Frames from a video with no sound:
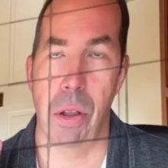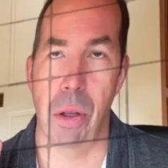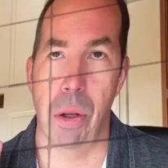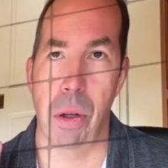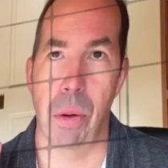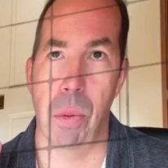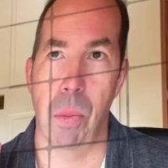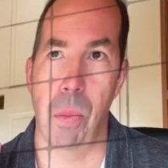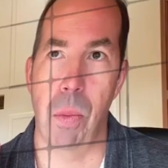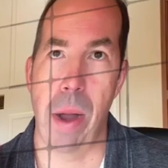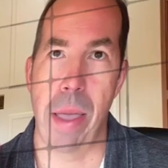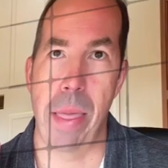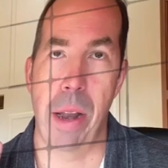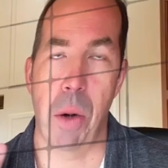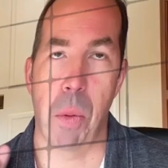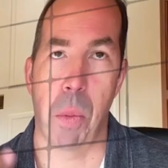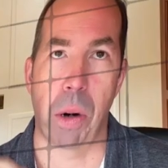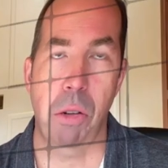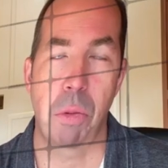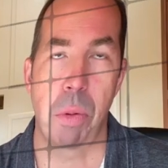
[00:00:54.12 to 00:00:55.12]
the way that
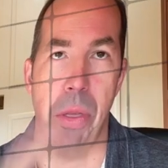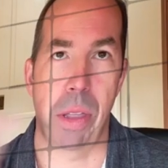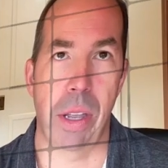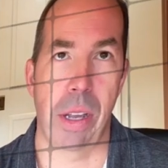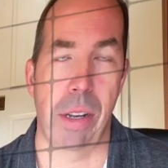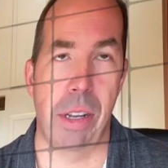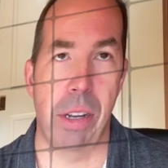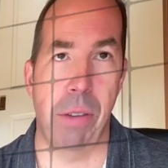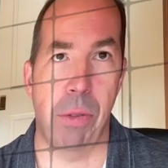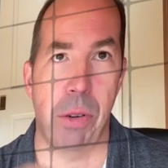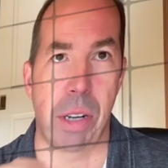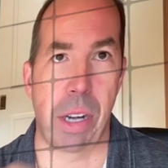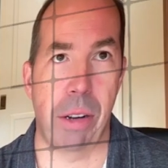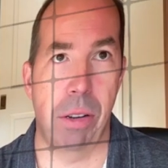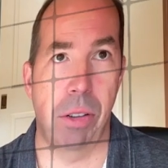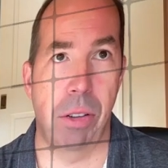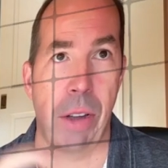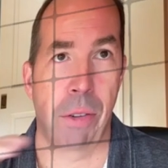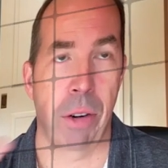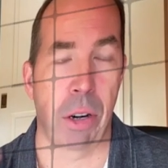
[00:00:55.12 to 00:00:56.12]
it works with these different,
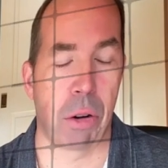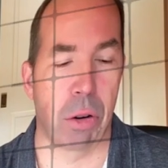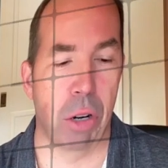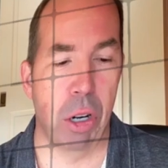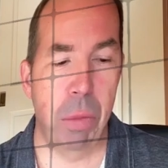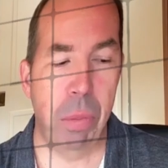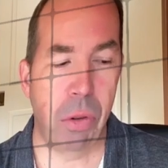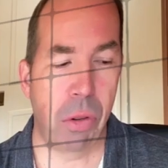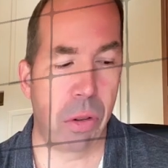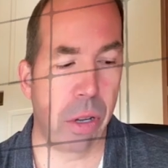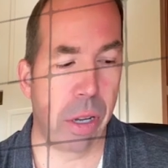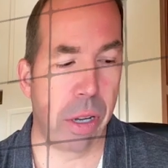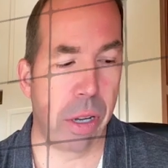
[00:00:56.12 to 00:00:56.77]
these different groups